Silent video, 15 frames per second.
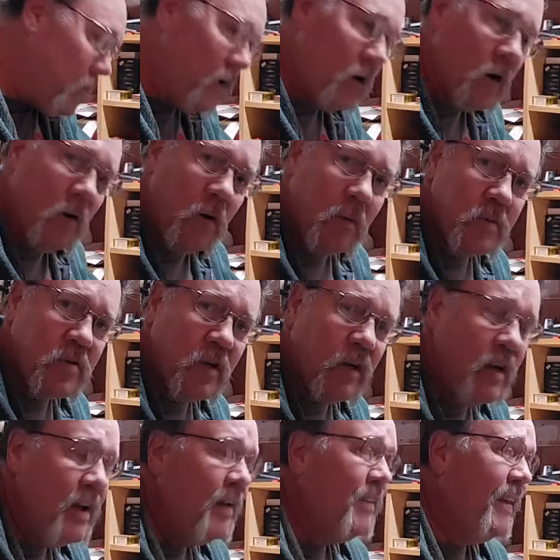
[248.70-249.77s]
Arms.
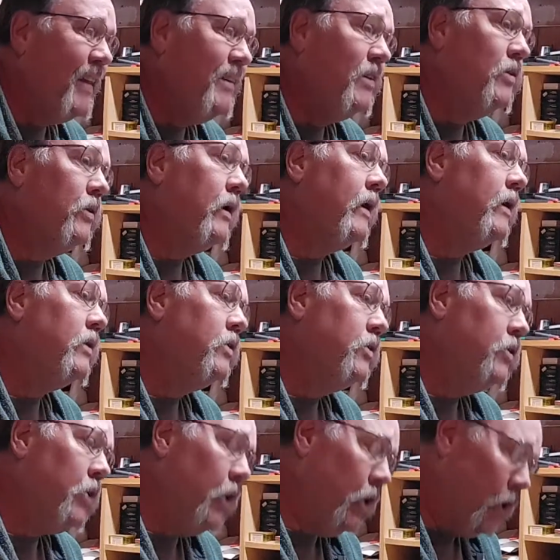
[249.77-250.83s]
They do a
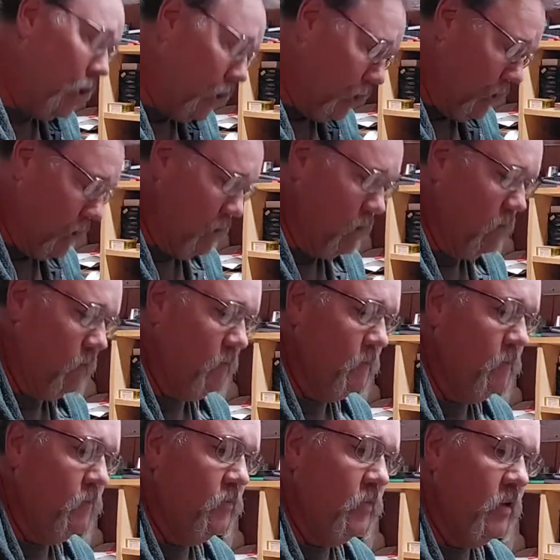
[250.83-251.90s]
ton
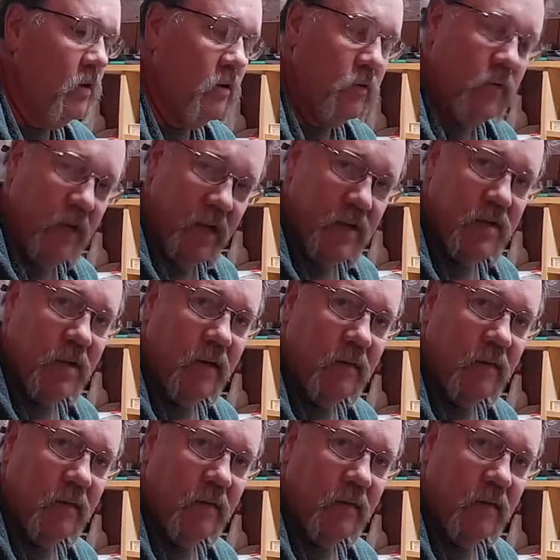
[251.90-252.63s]
of testing.